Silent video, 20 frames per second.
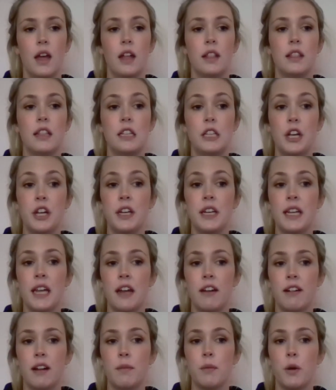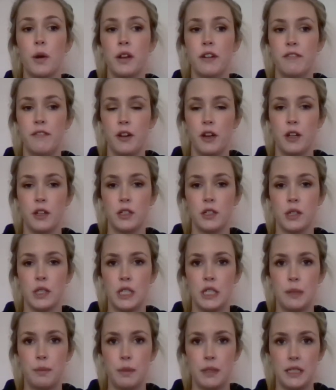The learning area I'm going to focus
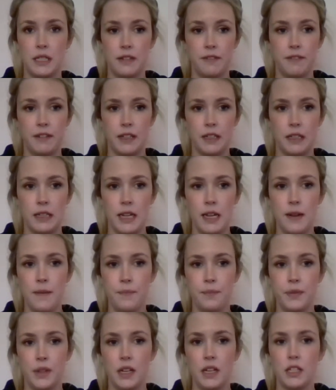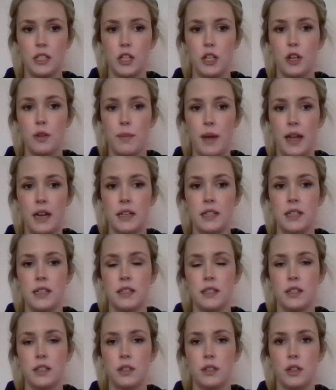on specifically is
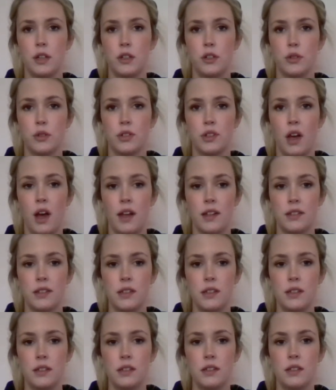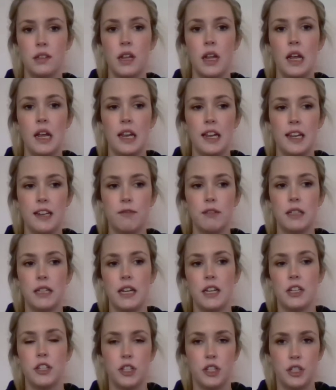humanities and social sciences in
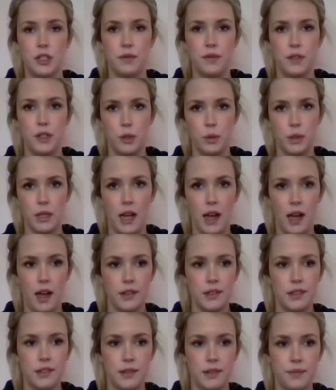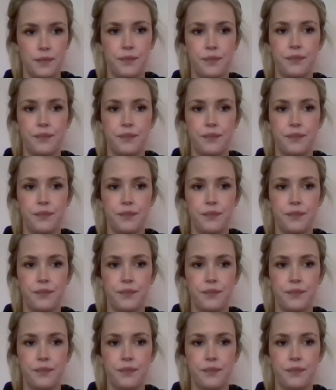relation to visual arts.